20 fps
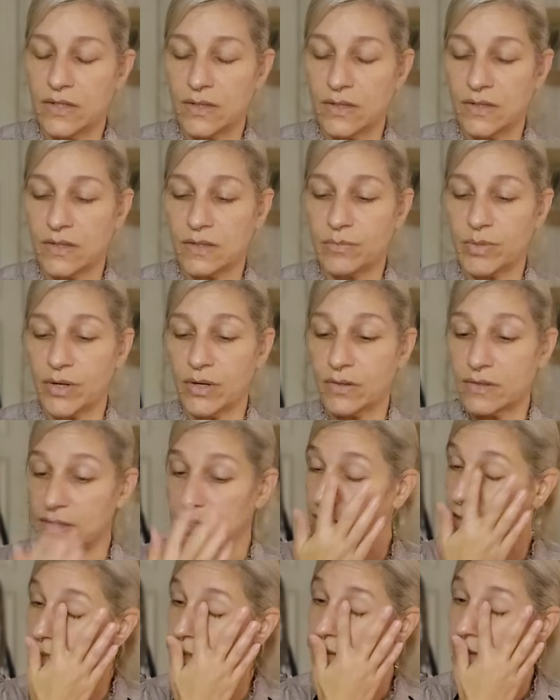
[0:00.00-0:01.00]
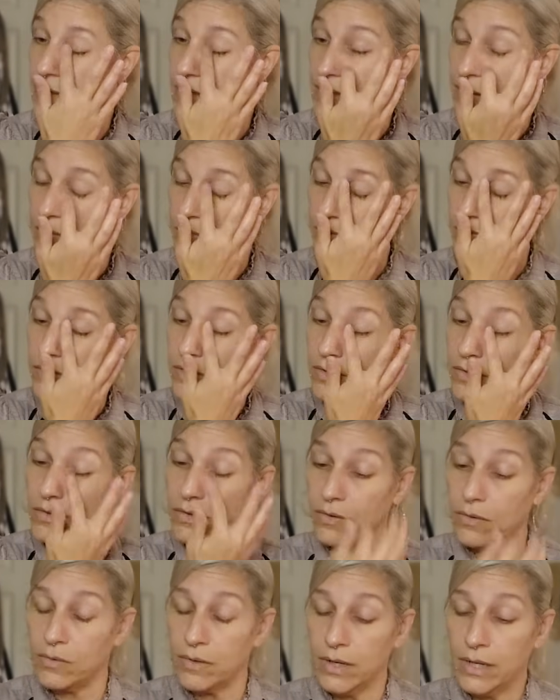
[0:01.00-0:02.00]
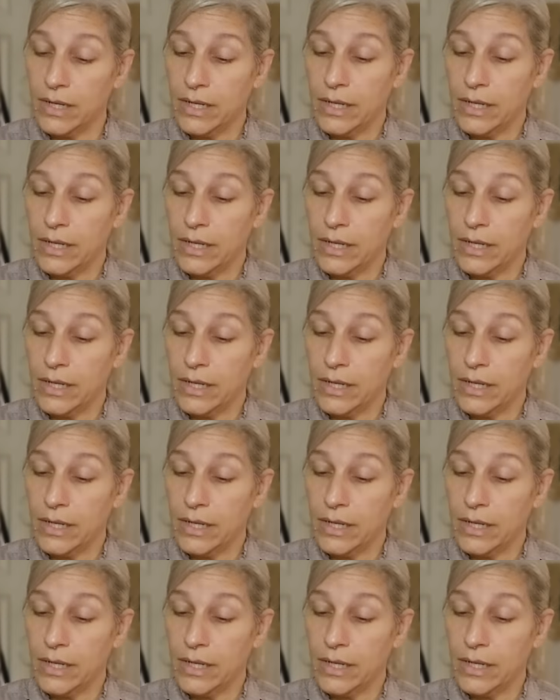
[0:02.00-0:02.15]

this person. Some of you,